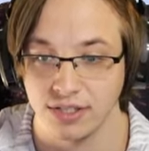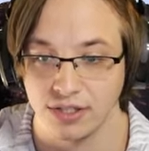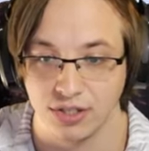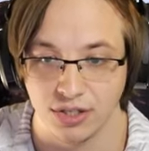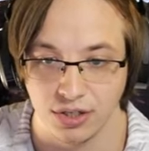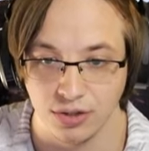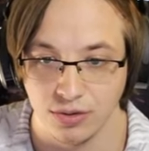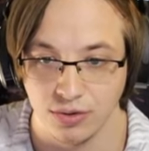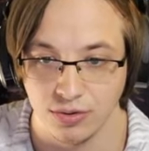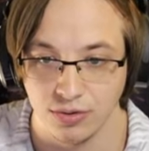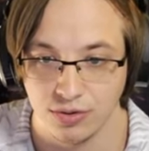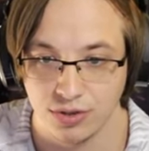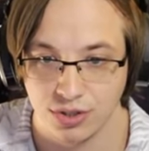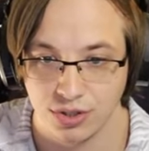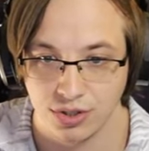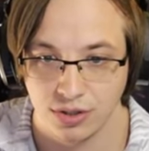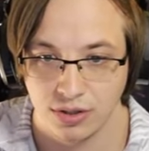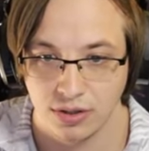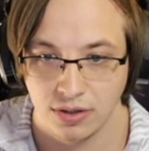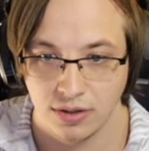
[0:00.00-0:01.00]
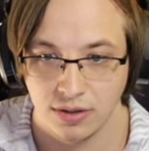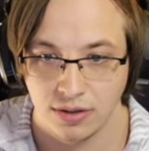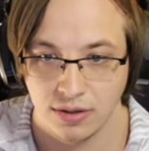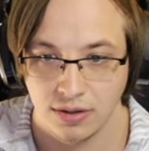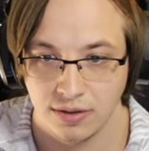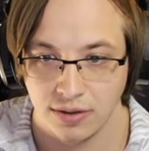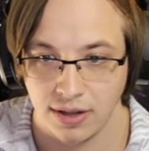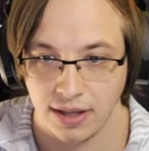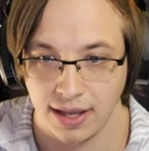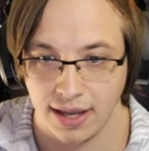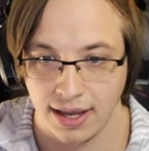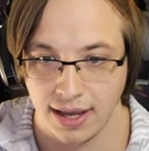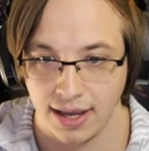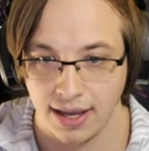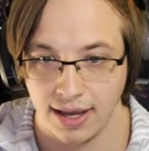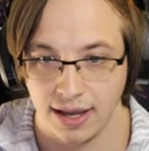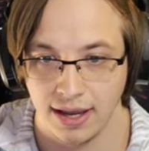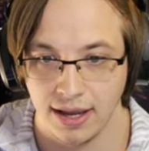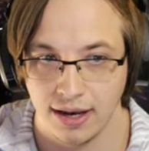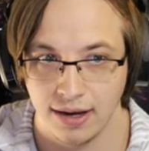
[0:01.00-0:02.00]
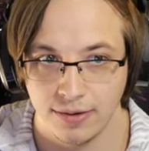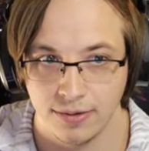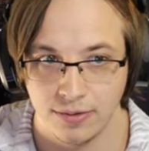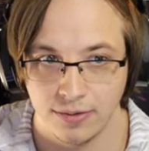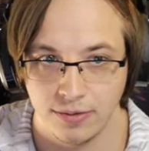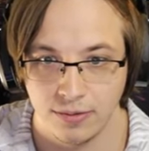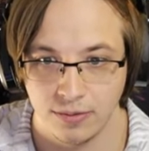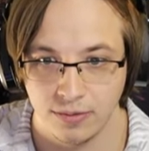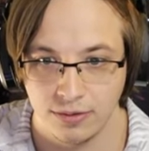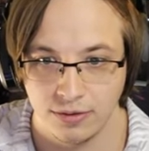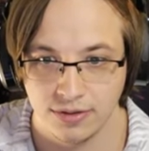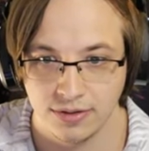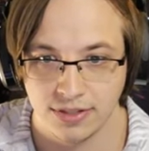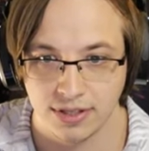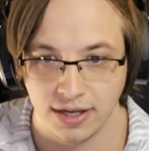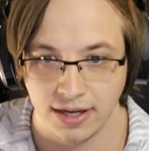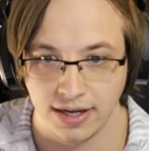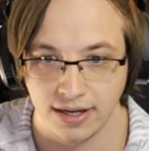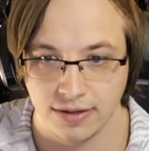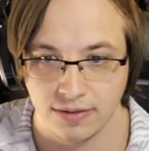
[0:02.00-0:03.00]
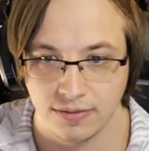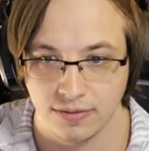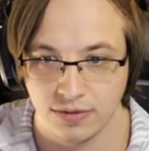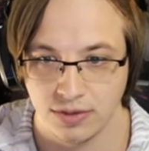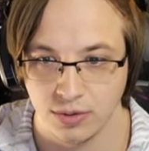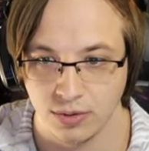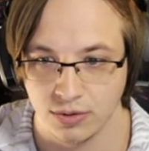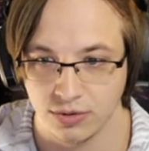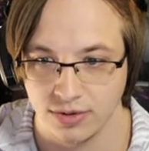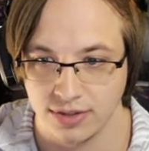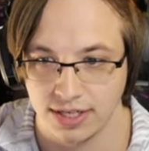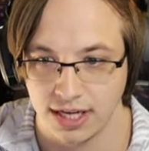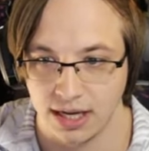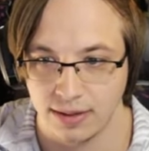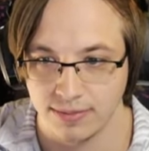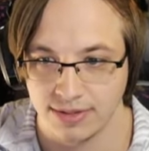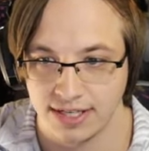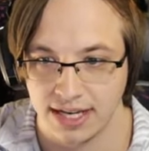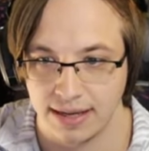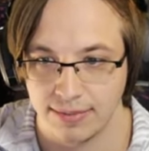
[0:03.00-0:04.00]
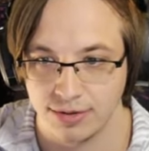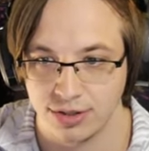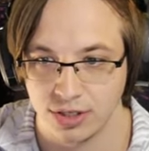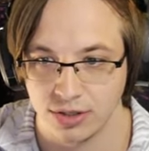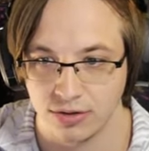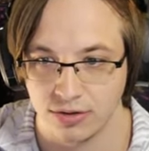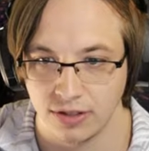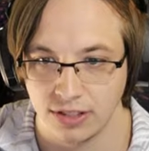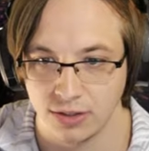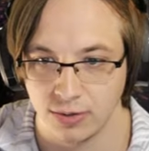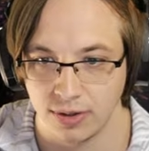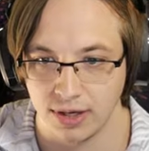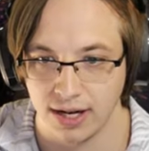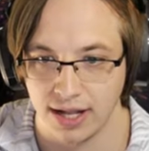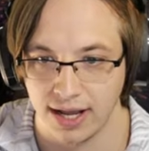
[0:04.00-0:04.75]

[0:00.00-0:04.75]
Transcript: huge. And do this like two or three times. Damage increased when at high